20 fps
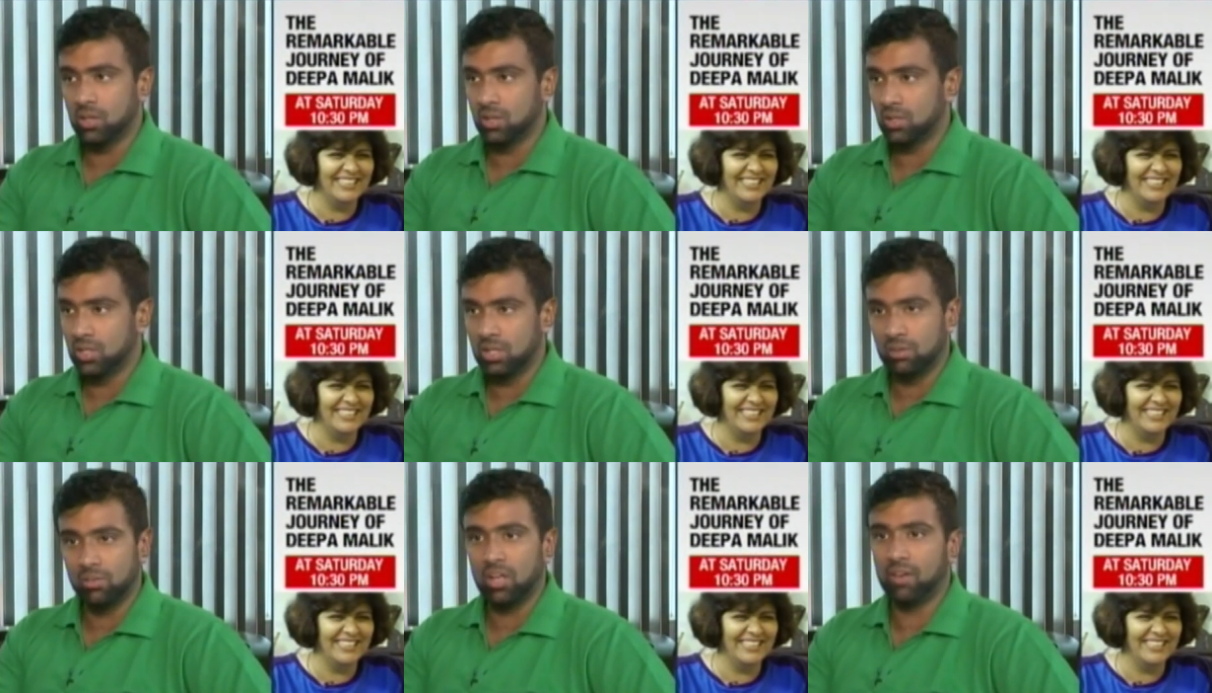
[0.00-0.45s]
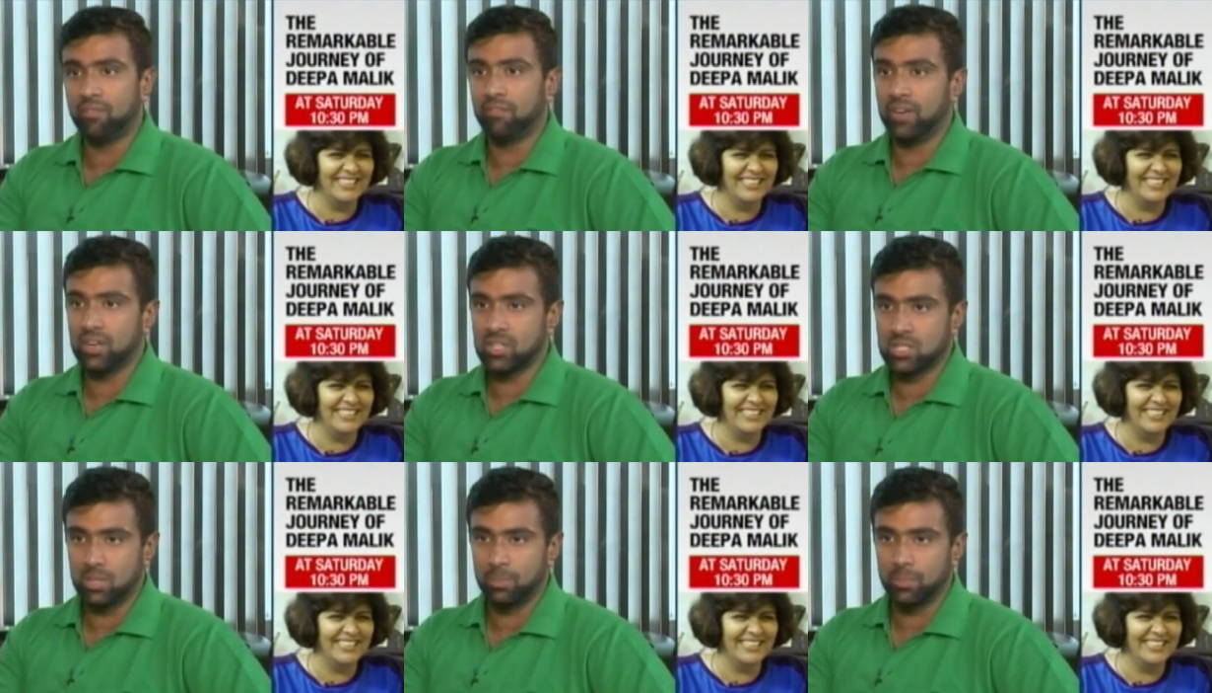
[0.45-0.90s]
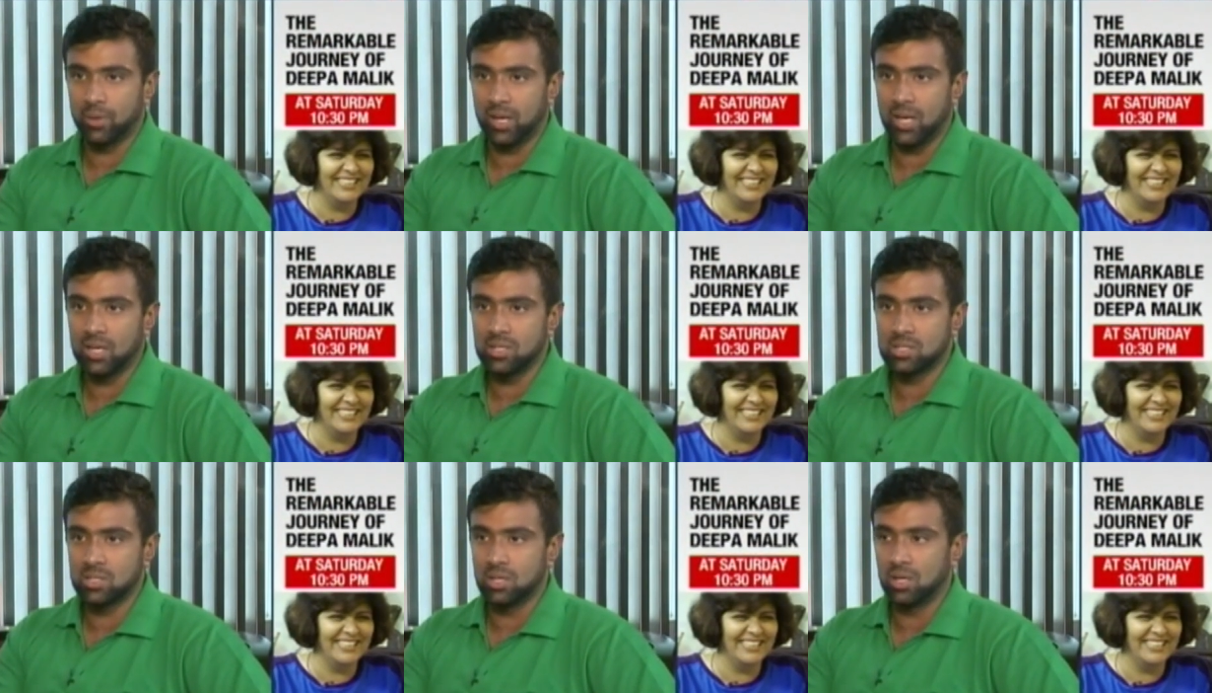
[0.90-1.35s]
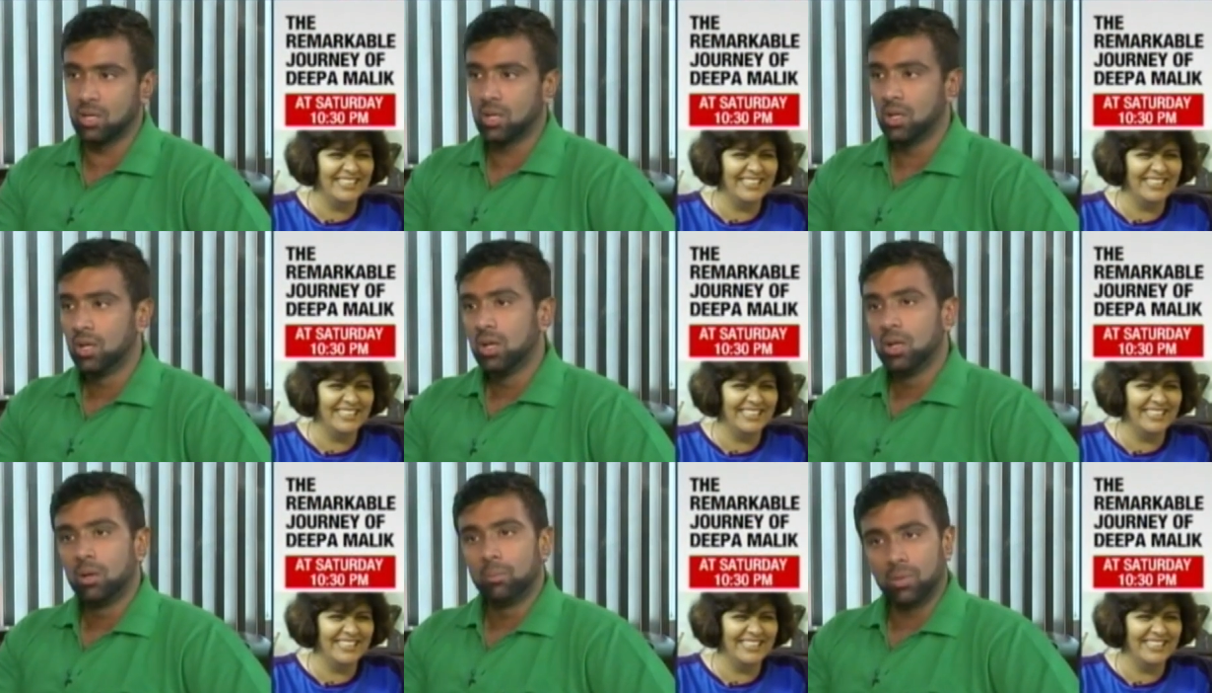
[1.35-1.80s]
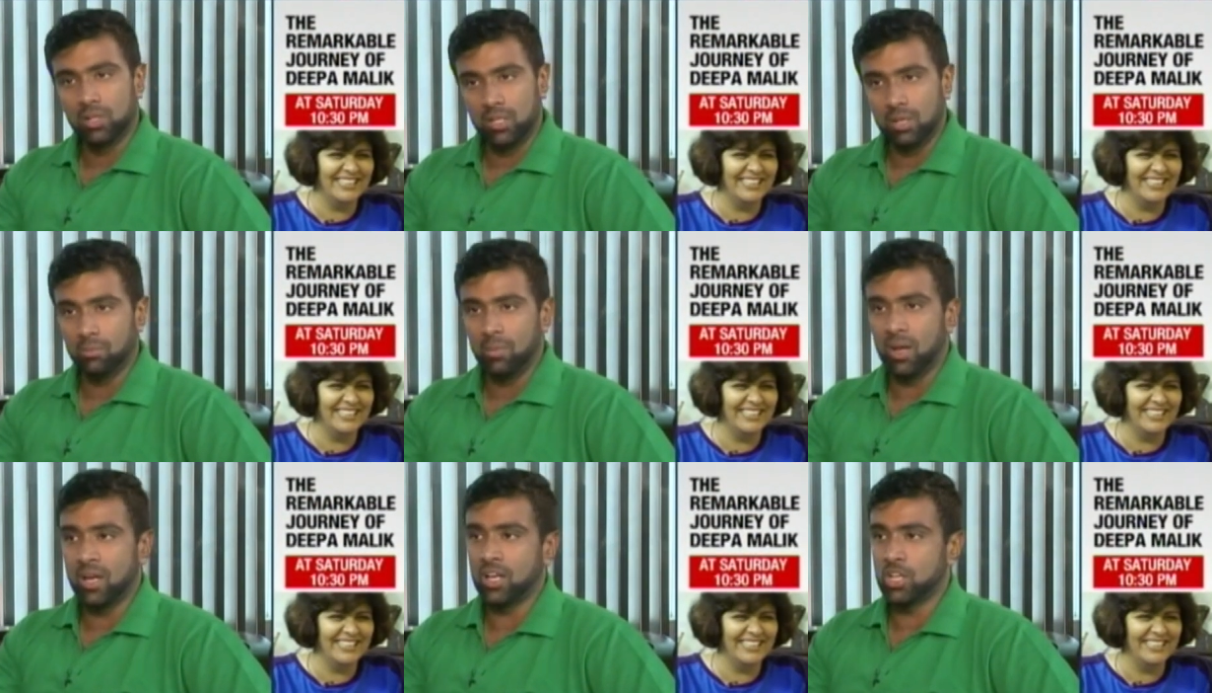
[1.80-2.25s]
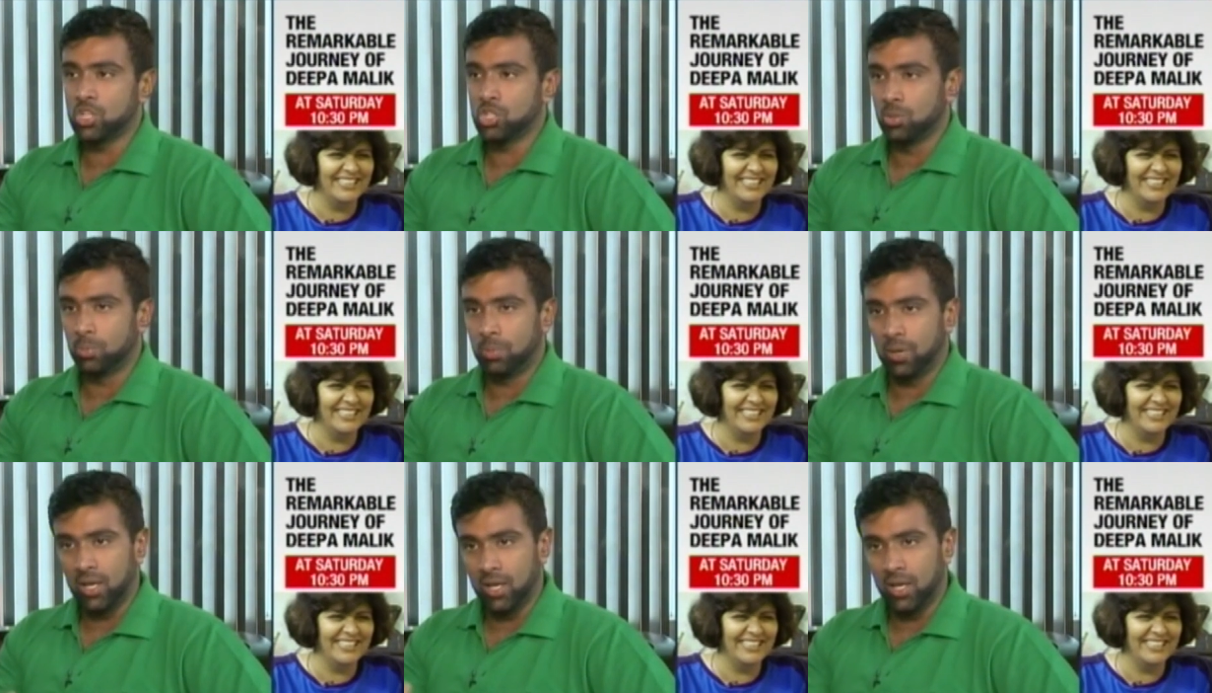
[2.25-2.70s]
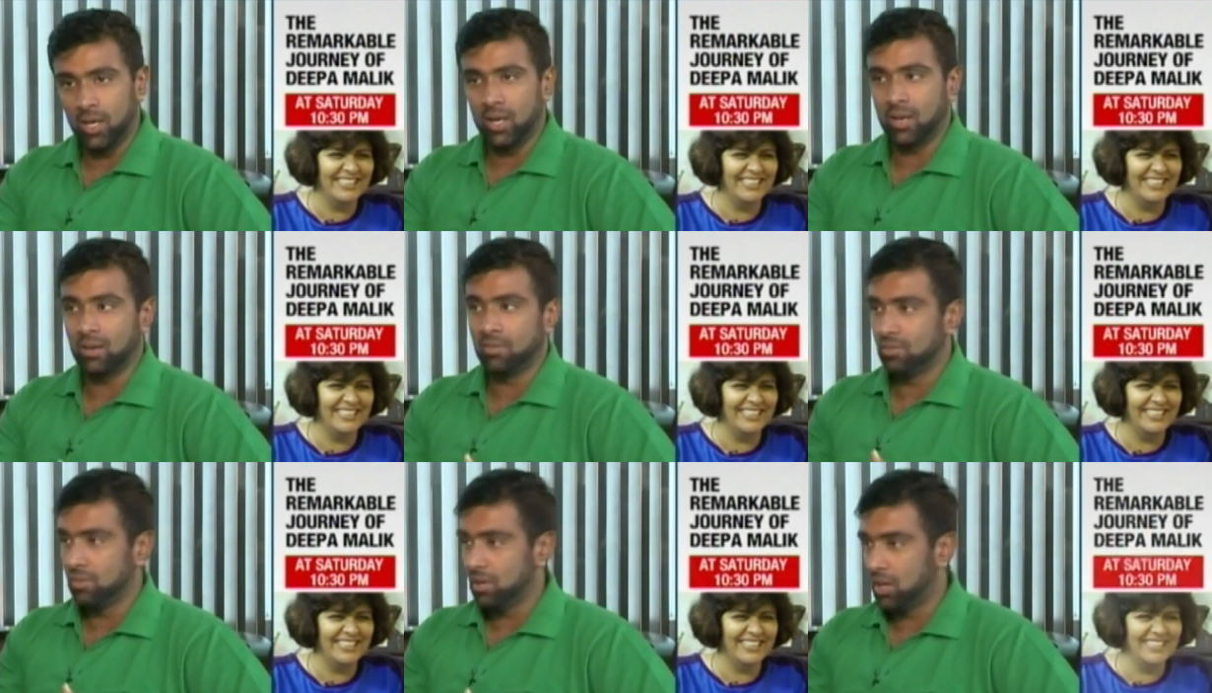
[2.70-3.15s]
Speaker 1: they were faced up against it, but they managed to play and